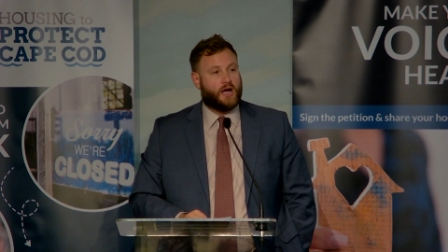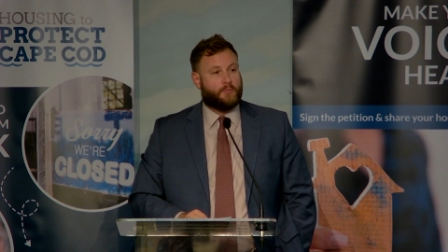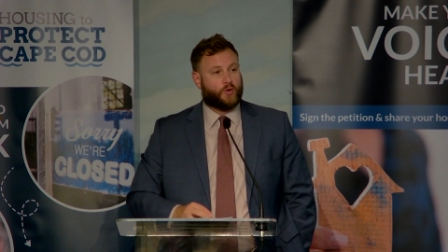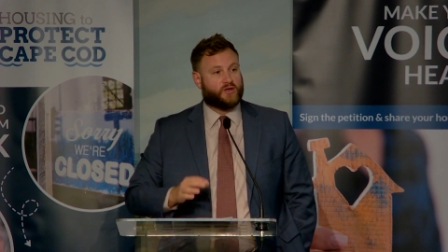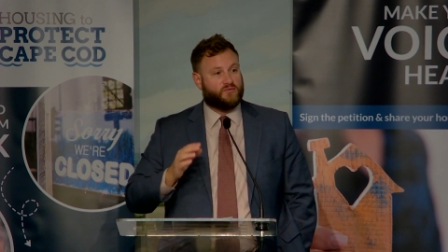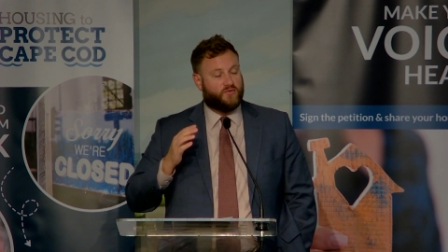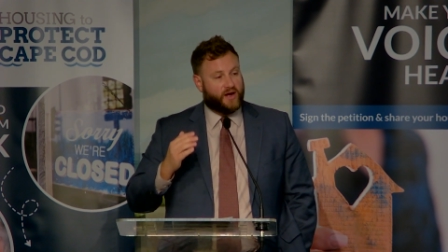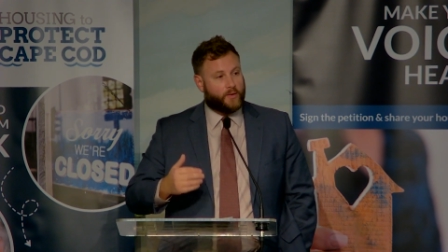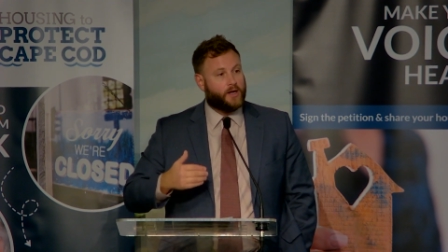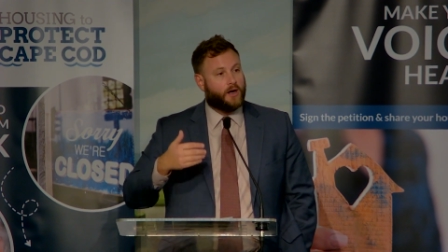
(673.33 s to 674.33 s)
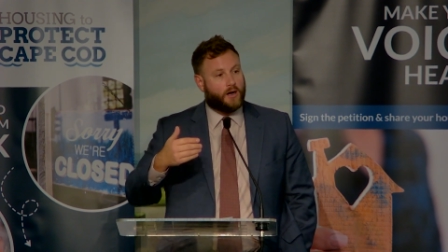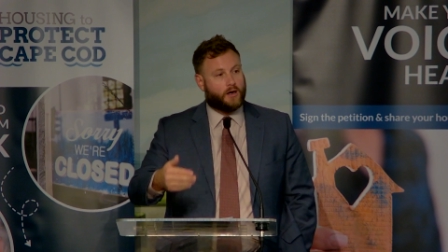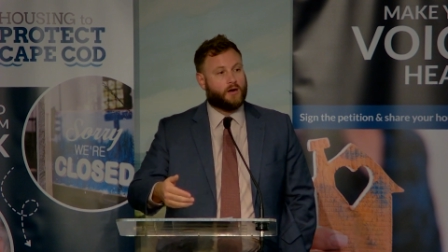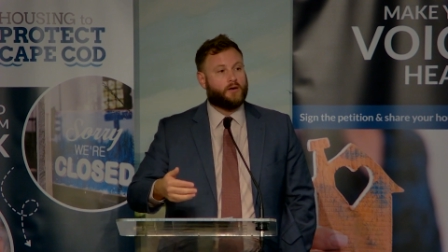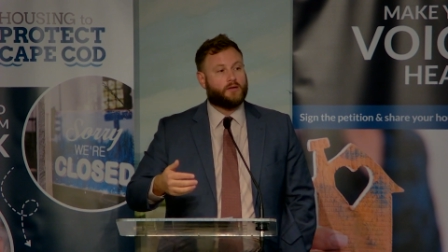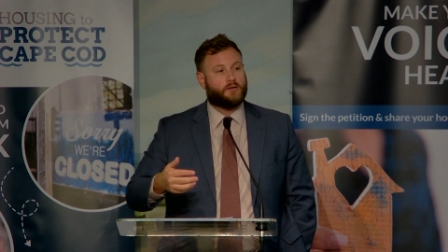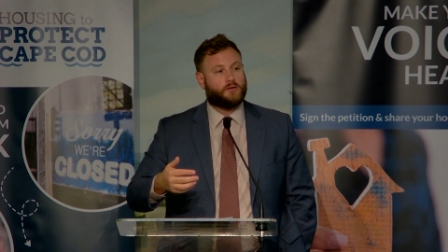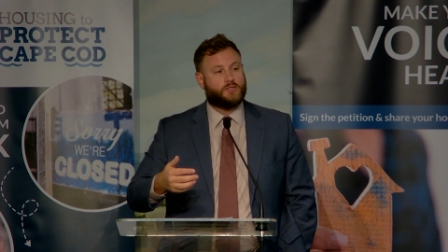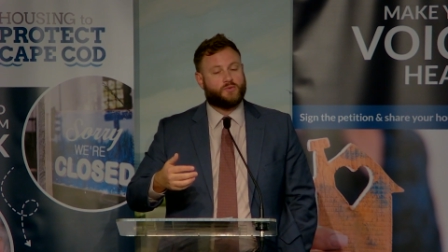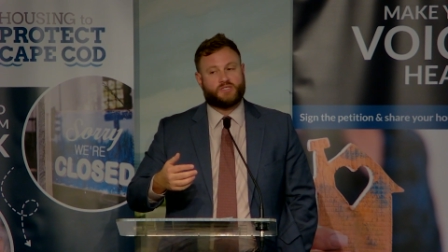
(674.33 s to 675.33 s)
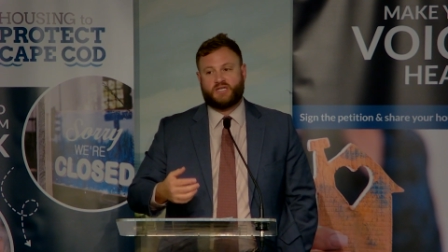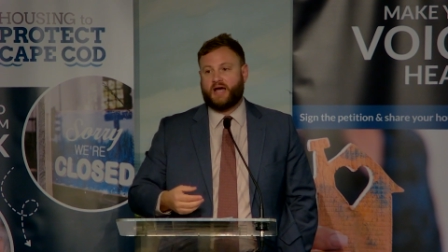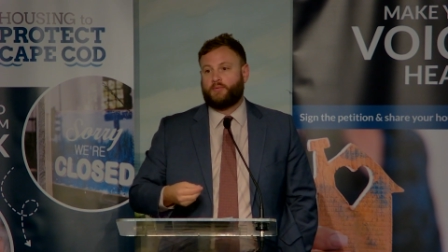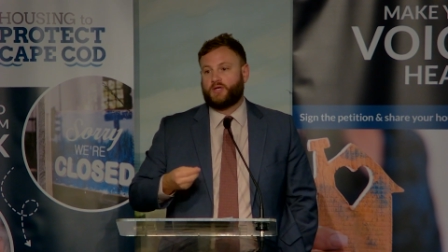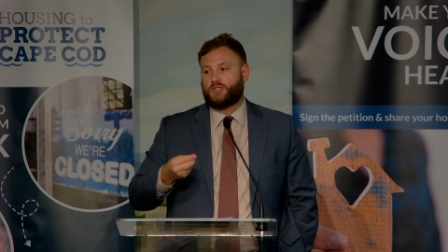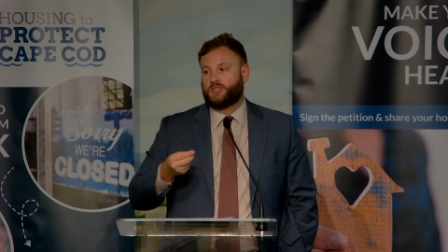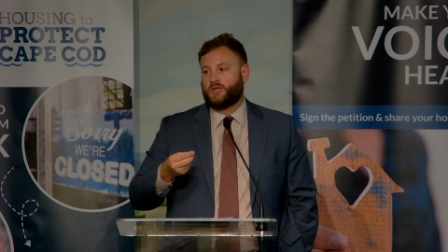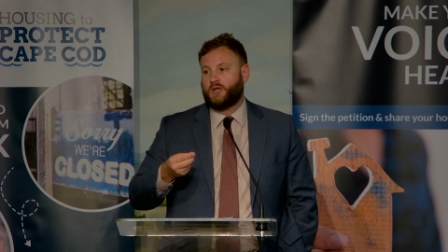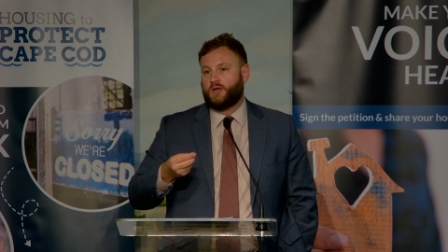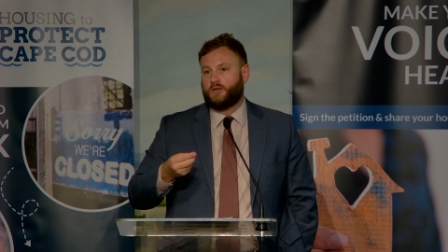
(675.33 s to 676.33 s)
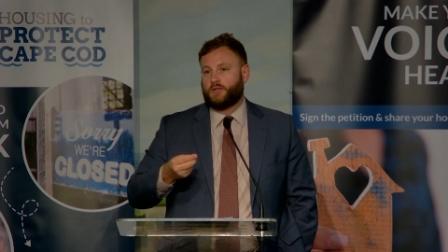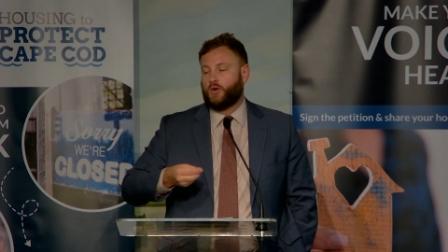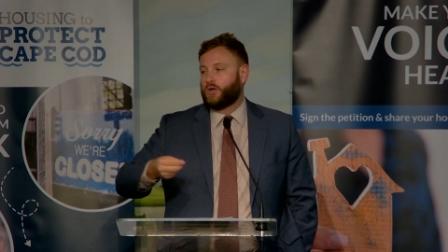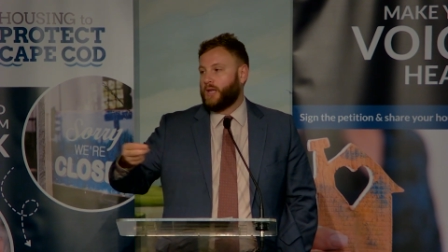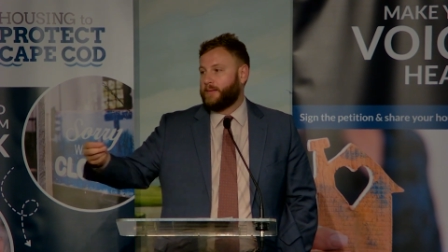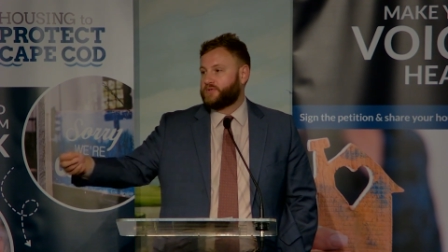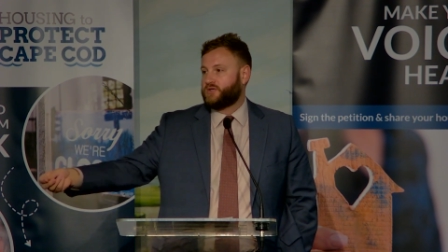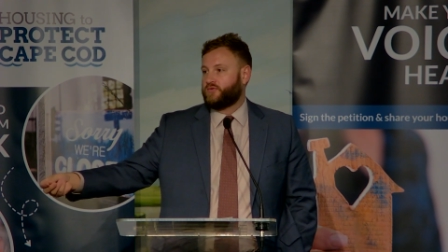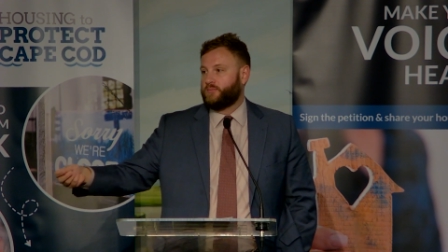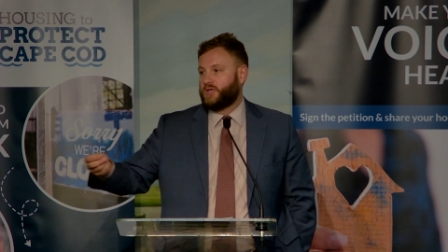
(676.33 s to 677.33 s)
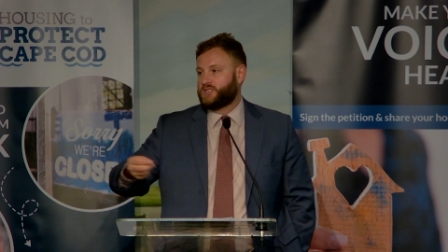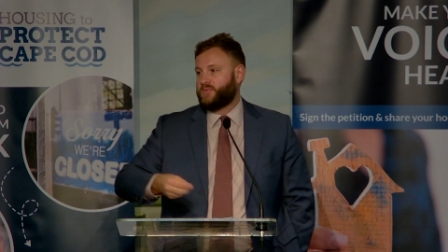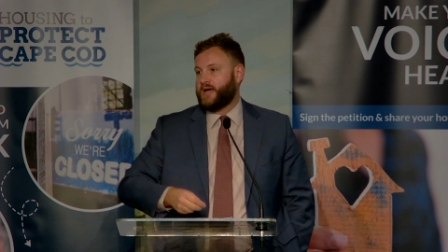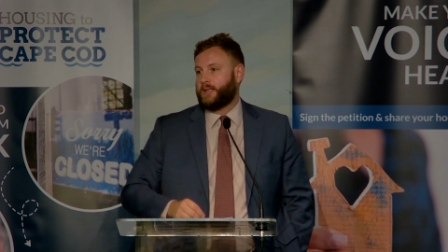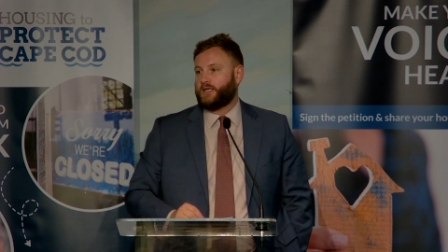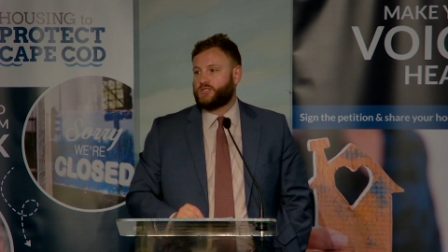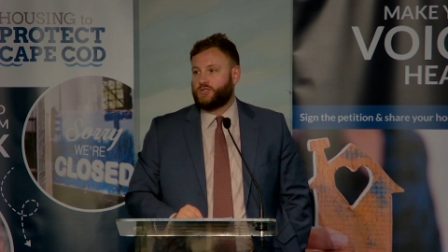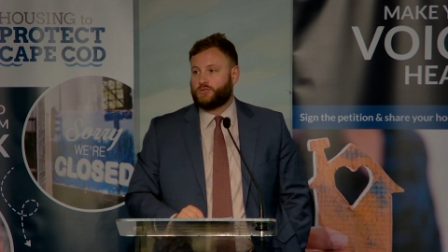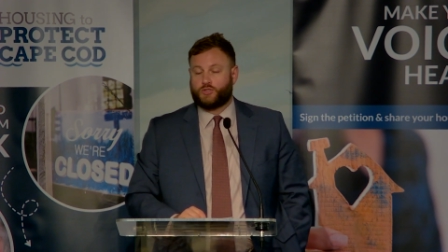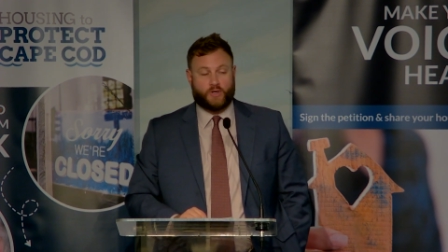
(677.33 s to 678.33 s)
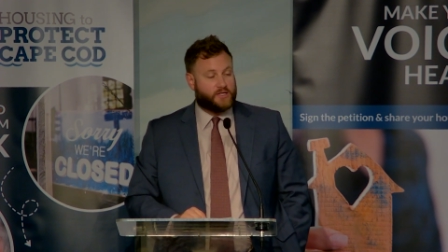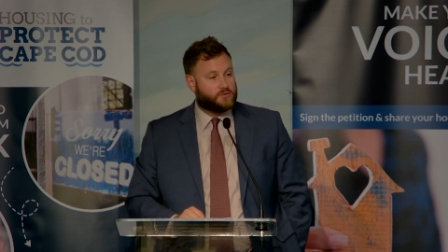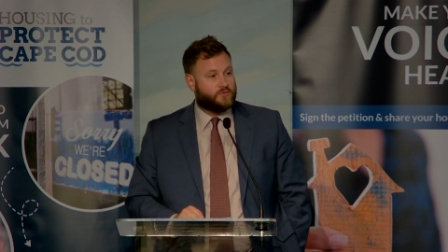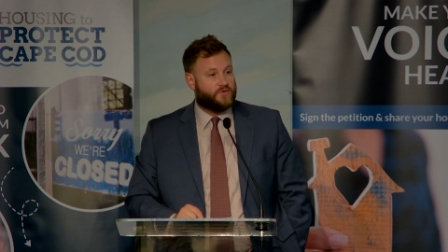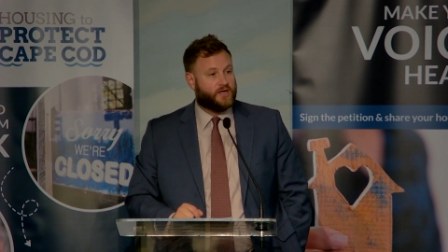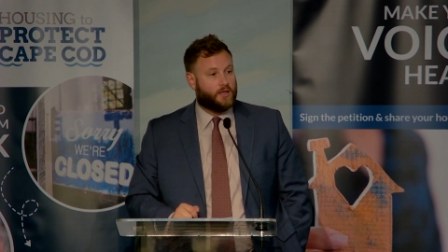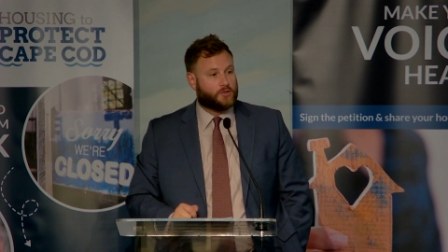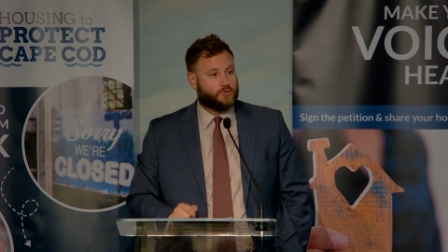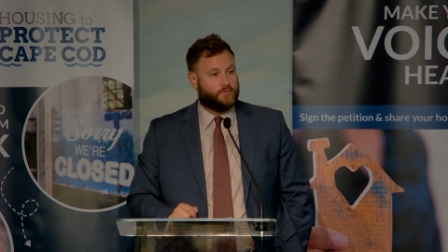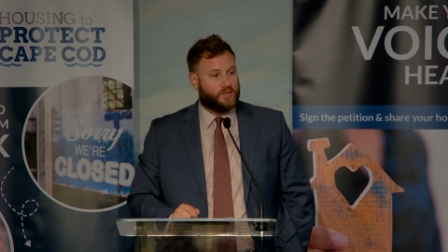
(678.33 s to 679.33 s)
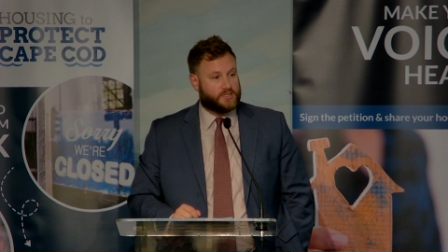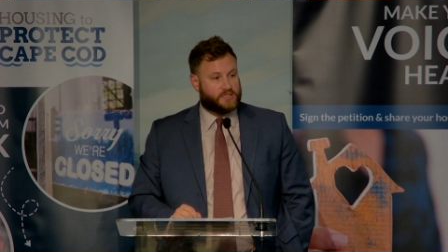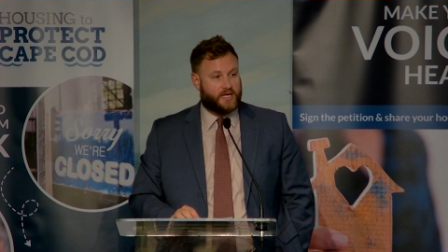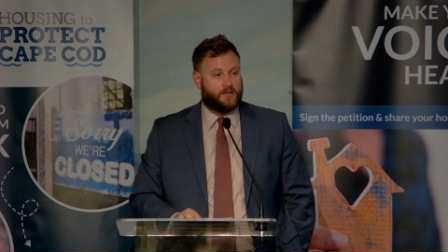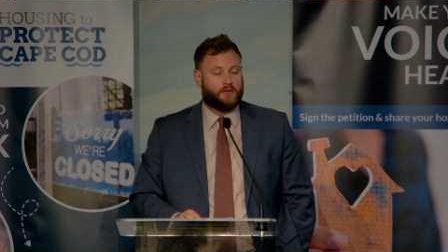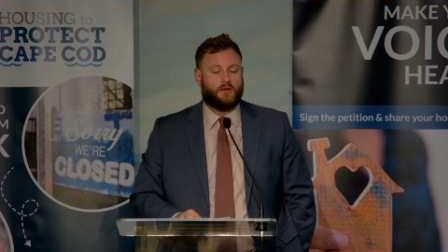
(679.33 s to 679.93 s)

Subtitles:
I'm working very hard to establish the local option for municipalities to use a transfer fee on luxury real estate.